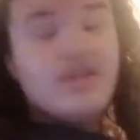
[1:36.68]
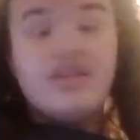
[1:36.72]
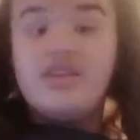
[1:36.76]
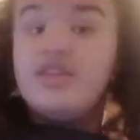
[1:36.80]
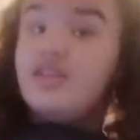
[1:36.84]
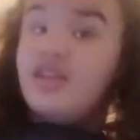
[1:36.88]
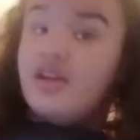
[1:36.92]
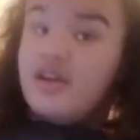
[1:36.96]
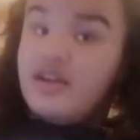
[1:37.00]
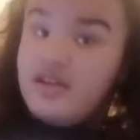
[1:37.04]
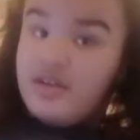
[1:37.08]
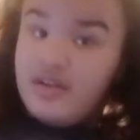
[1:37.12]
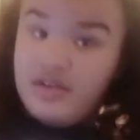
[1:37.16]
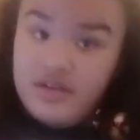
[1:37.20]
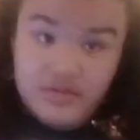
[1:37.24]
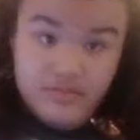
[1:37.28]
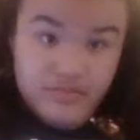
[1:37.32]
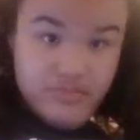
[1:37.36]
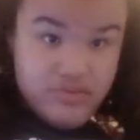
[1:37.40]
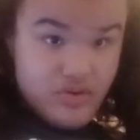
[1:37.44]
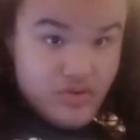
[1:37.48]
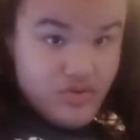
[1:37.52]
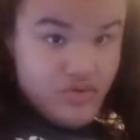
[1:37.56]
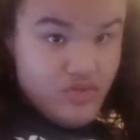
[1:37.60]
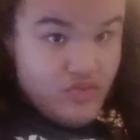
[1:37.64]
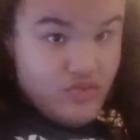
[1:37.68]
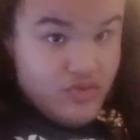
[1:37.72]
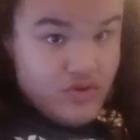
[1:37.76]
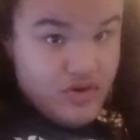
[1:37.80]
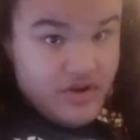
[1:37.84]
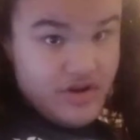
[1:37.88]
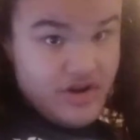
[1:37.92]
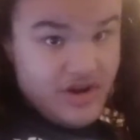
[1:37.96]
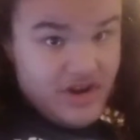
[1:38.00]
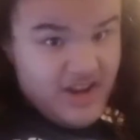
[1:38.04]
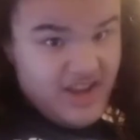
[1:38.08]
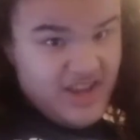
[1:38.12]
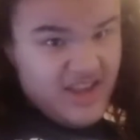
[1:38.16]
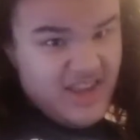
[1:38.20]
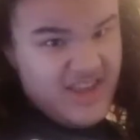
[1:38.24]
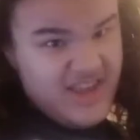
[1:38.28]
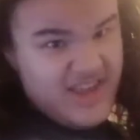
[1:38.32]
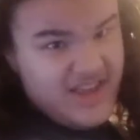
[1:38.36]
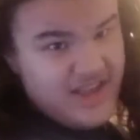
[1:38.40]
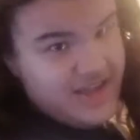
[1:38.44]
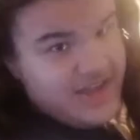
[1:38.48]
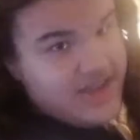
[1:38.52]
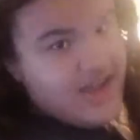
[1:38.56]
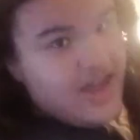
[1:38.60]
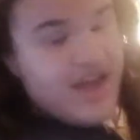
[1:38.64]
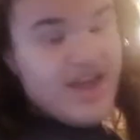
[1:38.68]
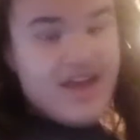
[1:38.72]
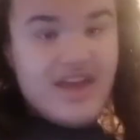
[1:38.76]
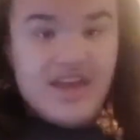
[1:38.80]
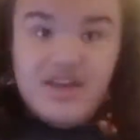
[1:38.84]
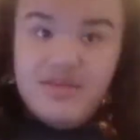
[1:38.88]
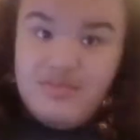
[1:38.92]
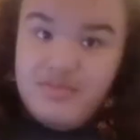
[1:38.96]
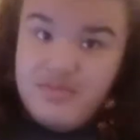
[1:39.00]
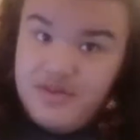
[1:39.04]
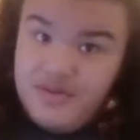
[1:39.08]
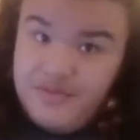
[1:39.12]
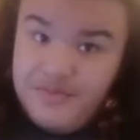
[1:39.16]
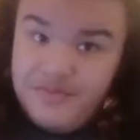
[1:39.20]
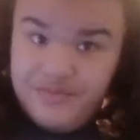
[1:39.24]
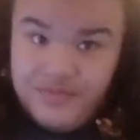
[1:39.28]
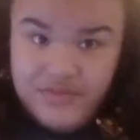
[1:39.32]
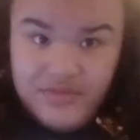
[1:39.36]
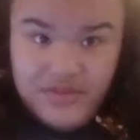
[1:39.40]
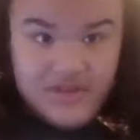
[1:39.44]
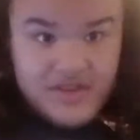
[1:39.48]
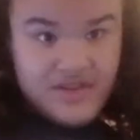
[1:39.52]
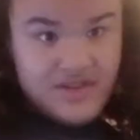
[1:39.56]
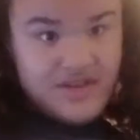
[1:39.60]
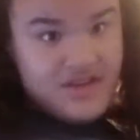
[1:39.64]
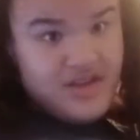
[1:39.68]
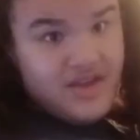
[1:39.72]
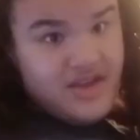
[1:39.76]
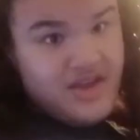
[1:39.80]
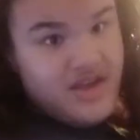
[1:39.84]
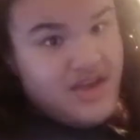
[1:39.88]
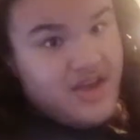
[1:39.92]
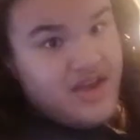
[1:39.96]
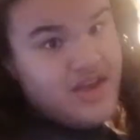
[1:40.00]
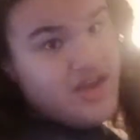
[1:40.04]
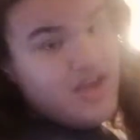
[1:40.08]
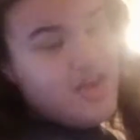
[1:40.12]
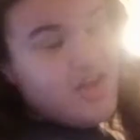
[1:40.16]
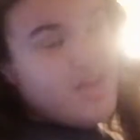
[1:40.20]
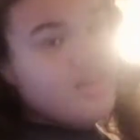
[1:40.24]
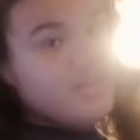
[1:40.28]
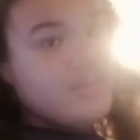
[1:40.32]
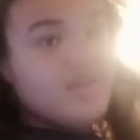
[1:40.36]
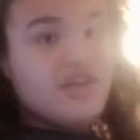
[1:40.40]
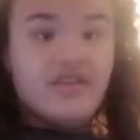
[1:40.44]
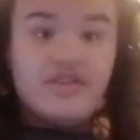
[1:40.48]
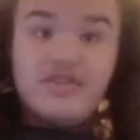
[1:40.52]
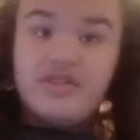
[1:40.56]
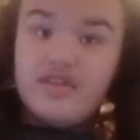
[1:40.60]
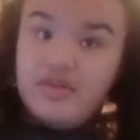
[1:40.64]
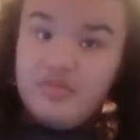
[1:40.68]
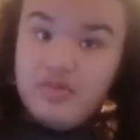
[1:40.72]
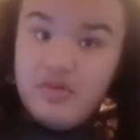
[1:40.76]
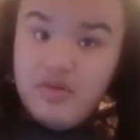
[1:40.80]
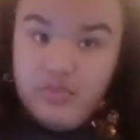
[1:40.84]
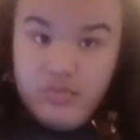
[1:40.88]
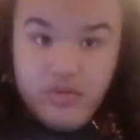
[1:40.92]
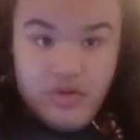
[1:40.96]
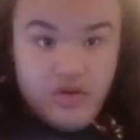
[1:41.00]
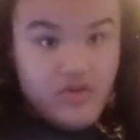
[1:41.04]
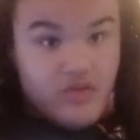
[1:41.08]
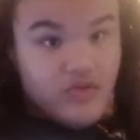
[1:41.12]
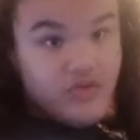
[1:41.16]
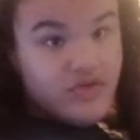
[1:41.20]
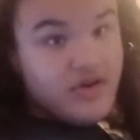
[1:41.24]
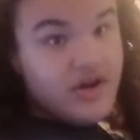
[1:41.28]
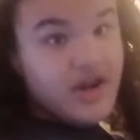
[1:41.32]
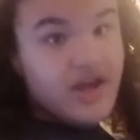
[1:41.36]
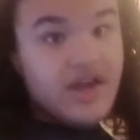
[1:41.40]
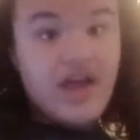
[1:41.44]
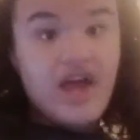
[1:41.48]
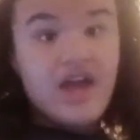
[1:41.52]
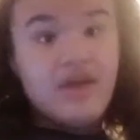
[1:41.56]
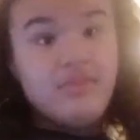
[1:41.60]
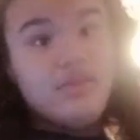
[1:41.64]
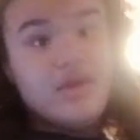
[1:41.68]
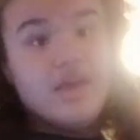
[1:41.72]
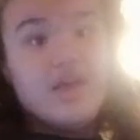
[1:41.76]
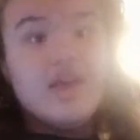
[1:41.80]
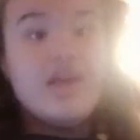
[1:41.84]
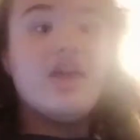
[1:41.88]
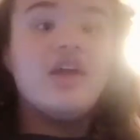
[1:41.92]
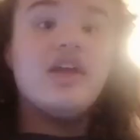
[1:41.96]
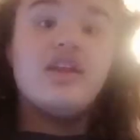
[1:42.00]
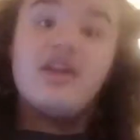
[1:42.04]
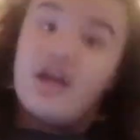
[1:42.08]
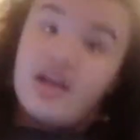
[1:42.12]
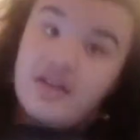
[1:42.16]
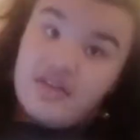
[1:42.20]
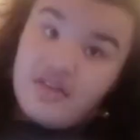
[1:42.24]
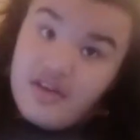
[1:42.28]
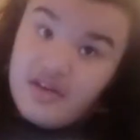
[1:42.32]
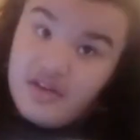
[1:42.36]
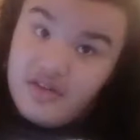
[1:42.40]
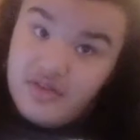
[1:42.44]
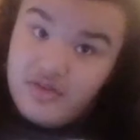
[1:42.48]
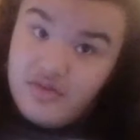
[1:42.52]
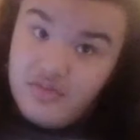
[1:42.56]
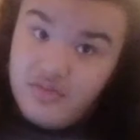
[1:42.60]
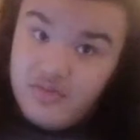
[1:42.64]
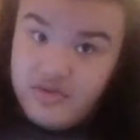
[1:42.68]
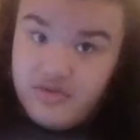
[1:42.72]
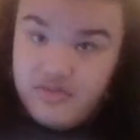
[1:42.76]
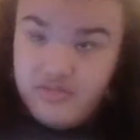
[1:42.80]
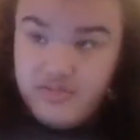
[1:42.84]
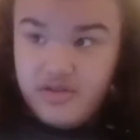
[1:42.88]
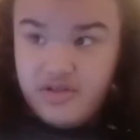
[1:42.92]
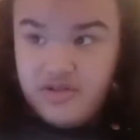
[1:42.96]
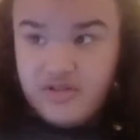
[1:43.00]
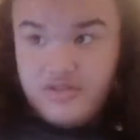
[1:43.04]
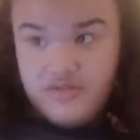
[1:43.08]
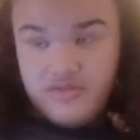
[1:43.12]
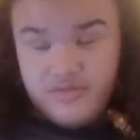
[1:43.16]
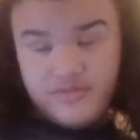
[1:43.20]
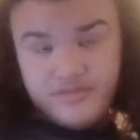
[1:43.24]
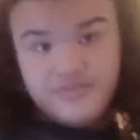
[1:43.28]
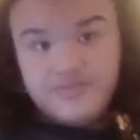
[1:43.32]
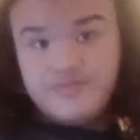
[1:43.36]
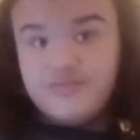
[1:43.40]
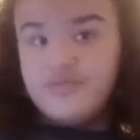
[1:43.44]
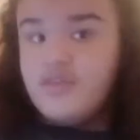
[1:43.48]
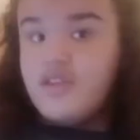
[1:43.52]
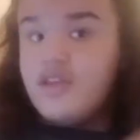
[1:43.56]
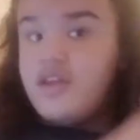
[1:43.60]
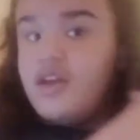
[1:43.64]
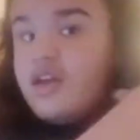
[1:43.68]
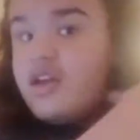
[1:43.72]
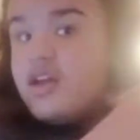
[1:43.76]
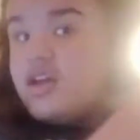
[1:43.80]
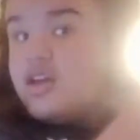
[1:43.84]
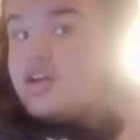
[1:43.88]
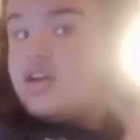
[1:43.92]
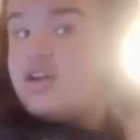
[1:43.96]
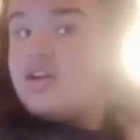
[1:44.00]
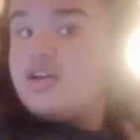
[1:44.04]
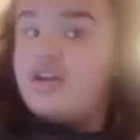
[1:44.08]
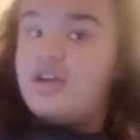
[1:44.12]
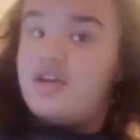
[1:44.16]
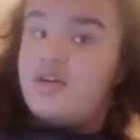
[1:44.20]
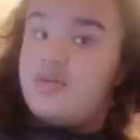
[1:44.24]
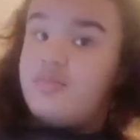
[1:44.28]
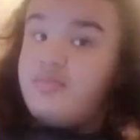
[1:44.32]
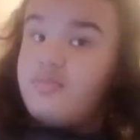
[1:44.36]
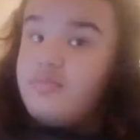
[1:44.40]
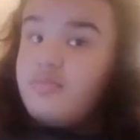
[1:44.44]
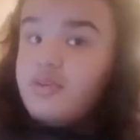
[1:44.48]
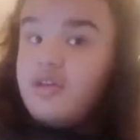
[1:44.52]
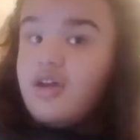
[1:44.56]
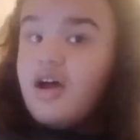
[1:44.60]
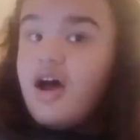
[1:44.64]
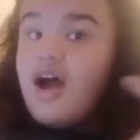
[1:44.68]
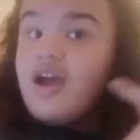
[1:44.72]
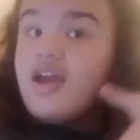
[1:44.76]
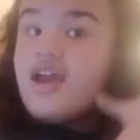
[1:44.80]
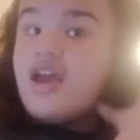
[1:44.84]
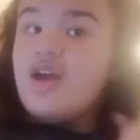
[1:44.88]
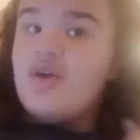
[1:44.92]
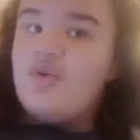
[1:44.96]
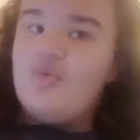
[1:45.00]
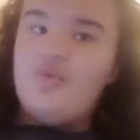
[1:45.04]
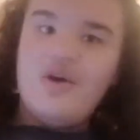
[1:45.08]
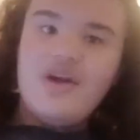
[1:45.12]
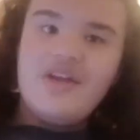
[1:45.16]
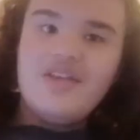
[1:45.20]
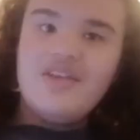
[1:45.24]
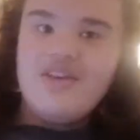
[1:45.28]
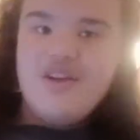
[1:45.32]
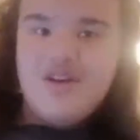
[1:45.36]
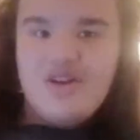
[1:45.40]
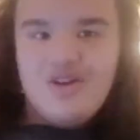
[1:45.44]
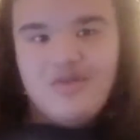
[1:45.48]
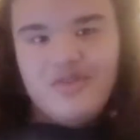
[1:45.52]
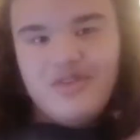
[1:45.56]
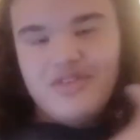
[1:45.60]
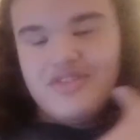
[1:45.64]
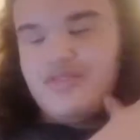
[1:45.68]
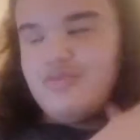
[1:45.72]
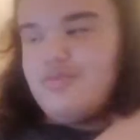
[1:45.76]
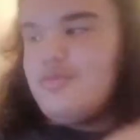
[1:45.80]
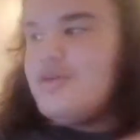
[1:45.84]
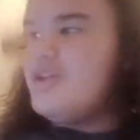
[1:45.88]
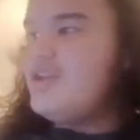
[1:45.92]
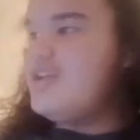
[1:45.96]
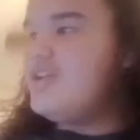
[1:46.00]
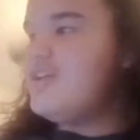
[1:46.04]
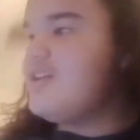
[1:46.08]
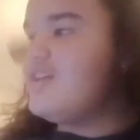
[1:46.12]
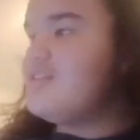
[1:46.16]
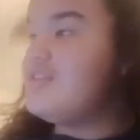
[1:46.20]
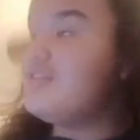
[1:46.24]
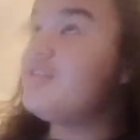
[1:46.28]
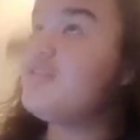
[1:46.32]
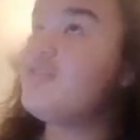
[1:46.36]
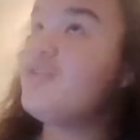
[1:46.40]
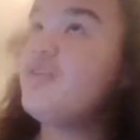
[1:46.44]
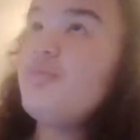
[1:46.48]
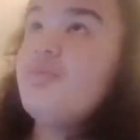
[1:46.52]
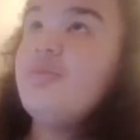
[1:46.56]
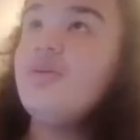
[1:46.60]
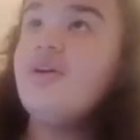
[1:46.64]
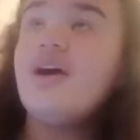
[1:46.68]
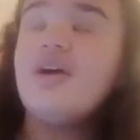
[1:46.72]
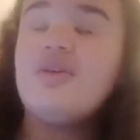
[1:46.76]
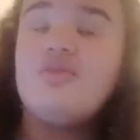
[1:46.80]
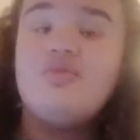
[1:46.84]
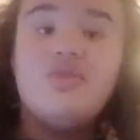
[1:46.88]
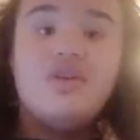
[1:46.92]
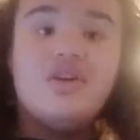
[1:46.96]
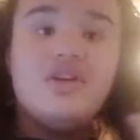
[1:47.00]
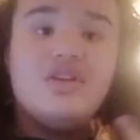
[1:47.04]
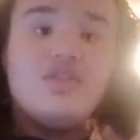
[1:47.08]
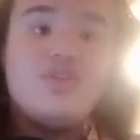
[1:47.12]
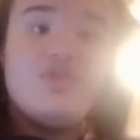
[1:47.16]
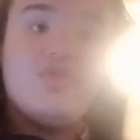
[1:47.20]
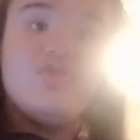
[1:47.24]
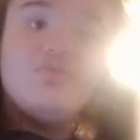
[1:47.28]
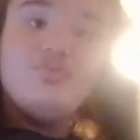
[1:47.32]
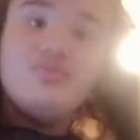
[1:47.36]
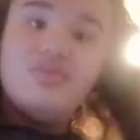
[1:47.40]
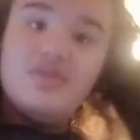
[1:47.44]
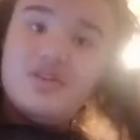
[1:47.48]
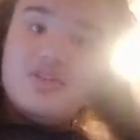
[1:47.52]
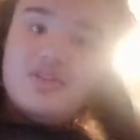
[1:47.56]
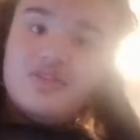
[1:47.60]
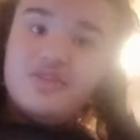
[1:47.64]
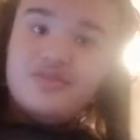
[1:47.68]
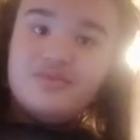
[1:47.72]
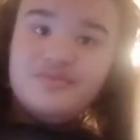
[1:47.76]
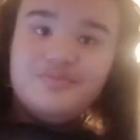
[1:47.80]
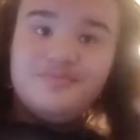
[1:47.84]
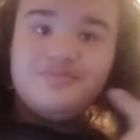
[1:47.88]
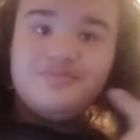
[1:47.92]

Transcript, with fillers: Done pre-ordered their game consider pre-order that game and getting any tickets to WrestleMania. But y'all, I can't wait to go to WrestleMania because it's gonna be like what in two months,